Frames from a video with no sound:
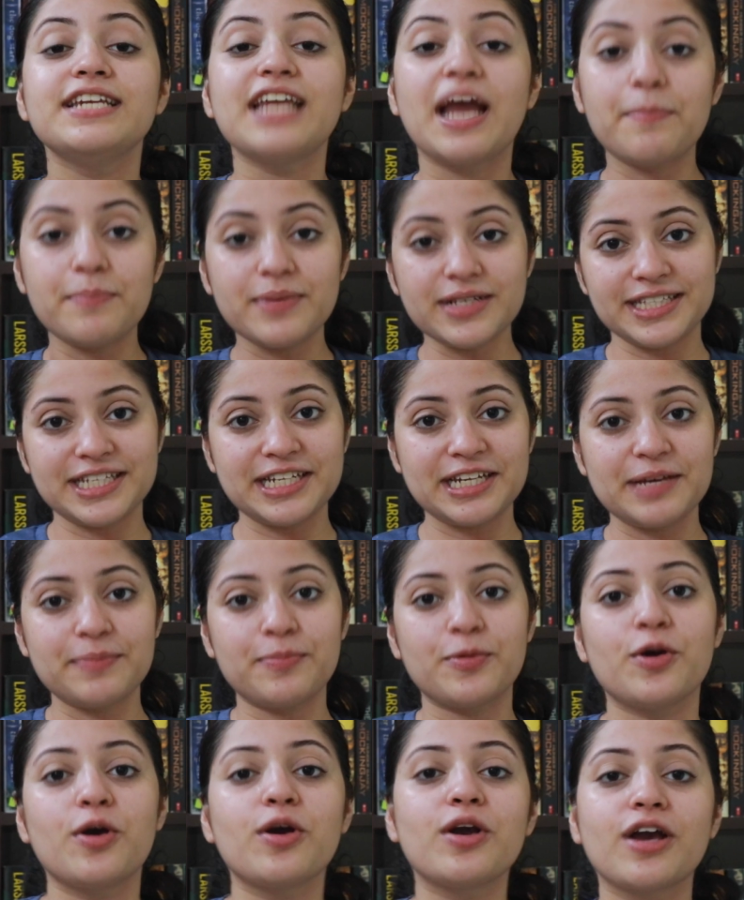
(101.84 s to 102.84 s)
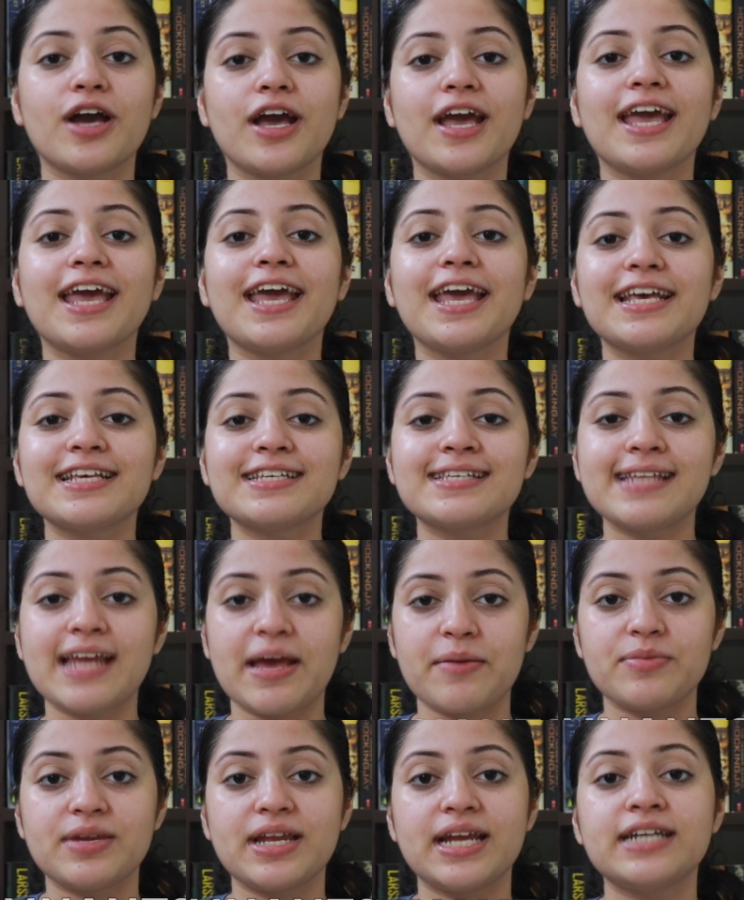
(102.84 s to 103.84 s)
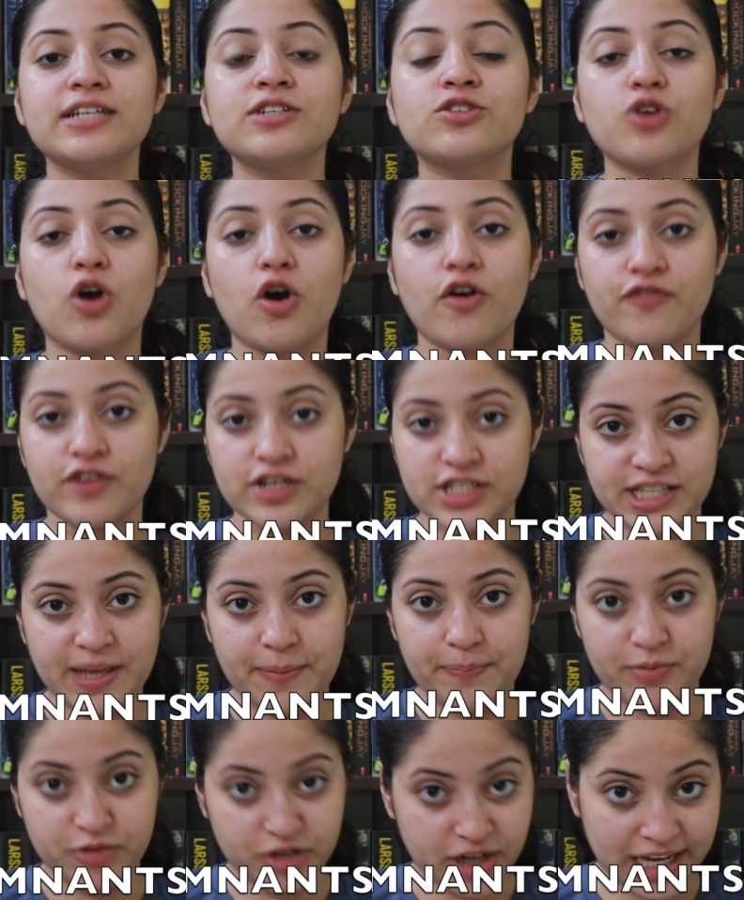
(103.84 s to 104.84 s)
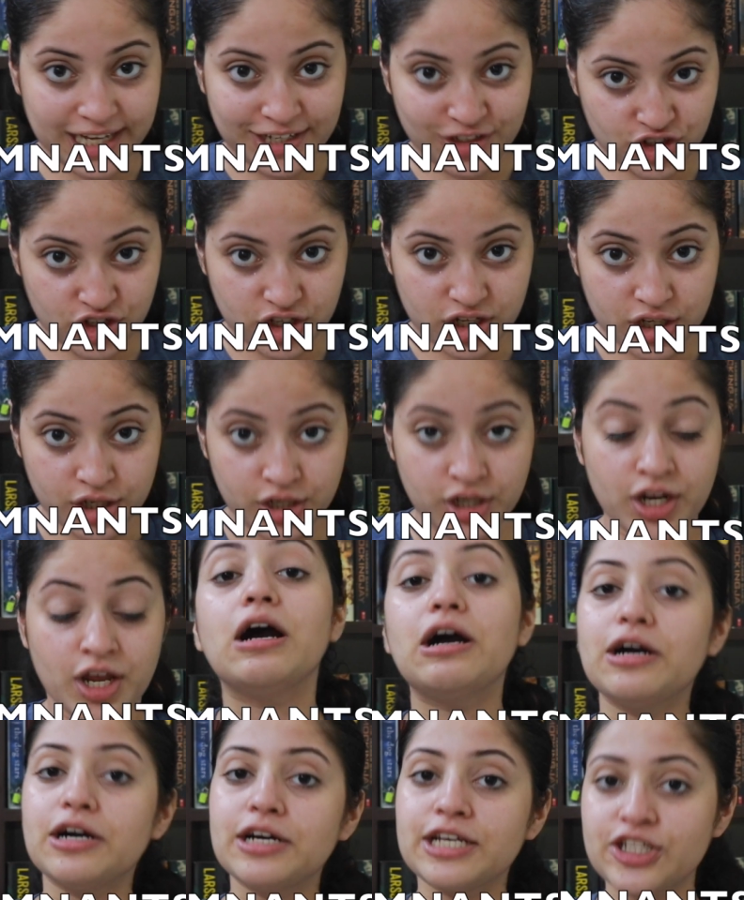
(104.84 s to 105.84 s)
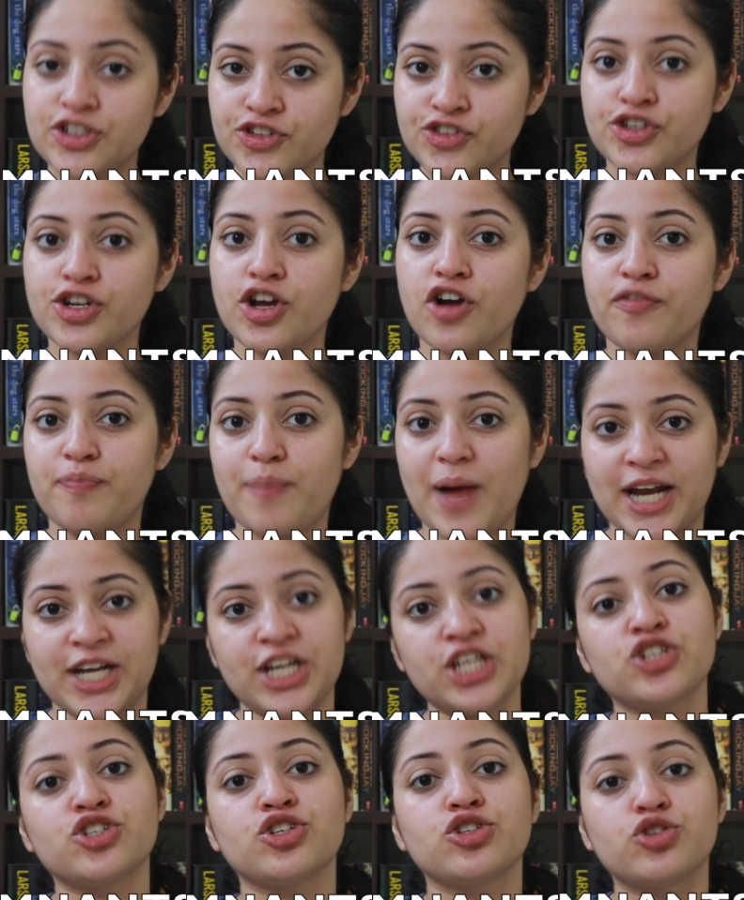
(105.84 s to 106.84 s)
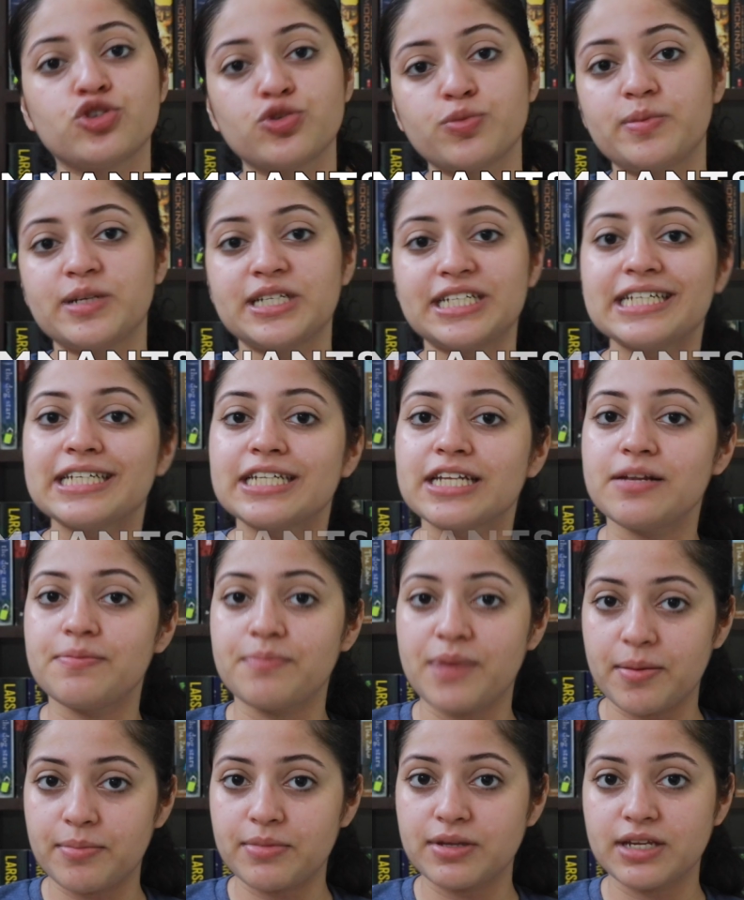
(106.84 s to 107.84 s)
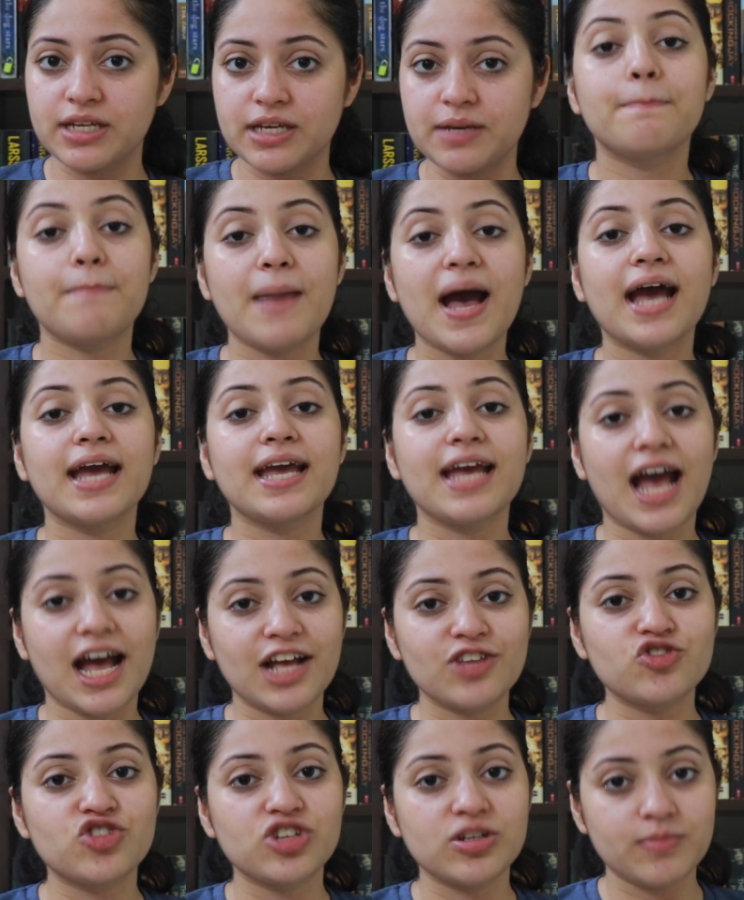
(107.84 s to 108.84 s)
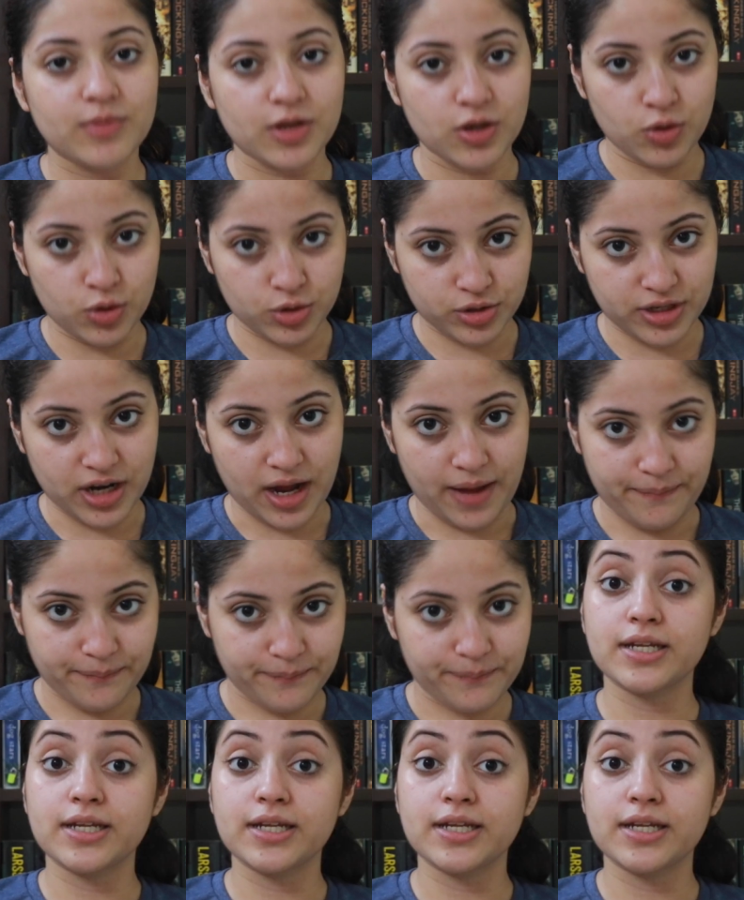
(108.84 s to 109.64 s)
Number 3 book is Remnants of a Separation, A History of Partition Through Material Memory by Anchal Malhotra.